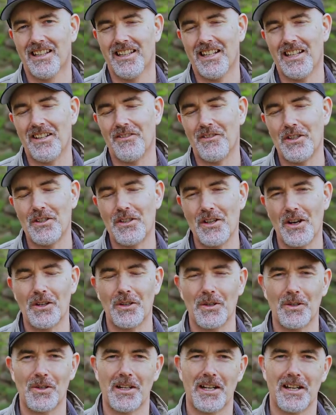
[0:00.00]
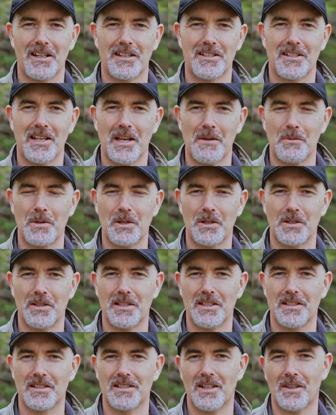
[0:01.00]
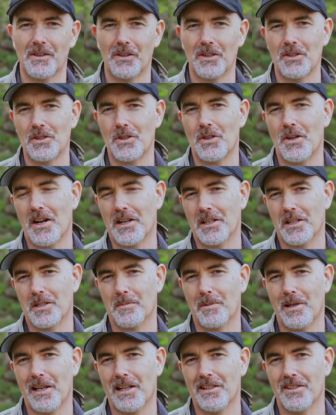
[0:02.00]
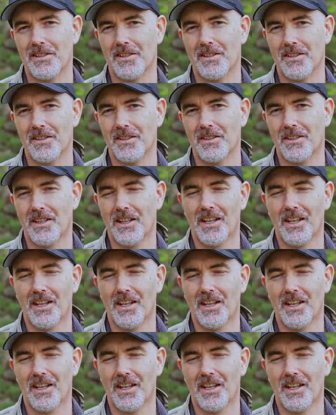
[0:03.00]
And if you don't quite understand what it is, I'm gonna try and explain it to you.